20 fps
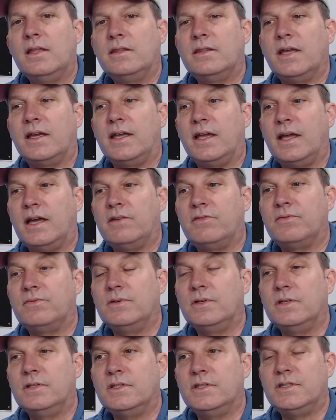They have
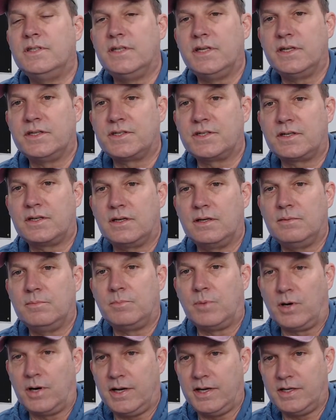disc
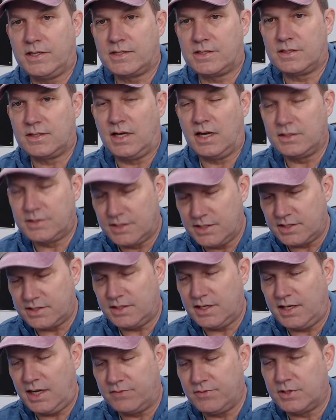brakes.
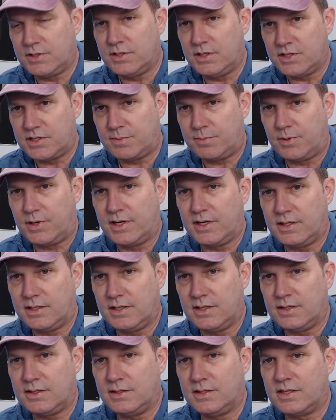They have a disc brake
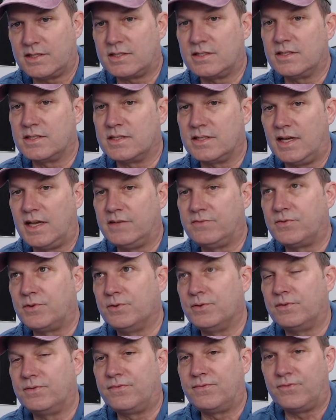kit that's designed for
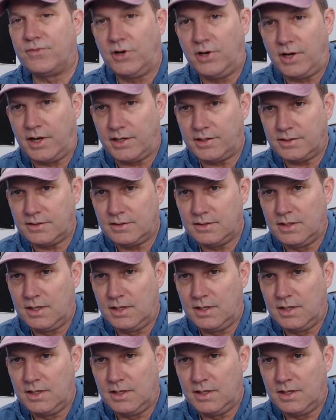the front,